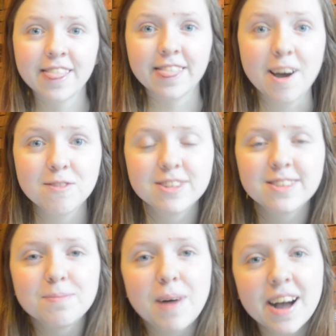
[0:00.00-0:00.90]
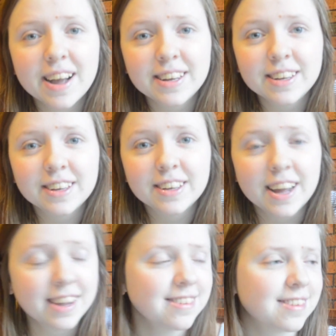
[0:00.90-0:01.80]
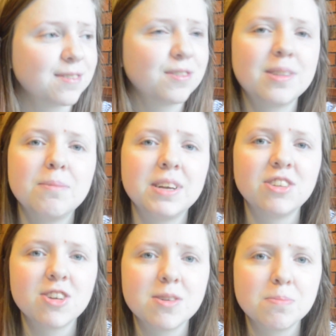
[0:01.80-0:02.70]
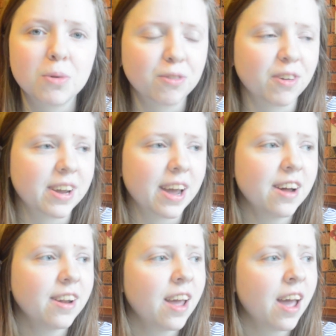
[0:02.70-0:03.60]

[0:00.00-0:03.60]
That was my answers for the mid-year book freakout.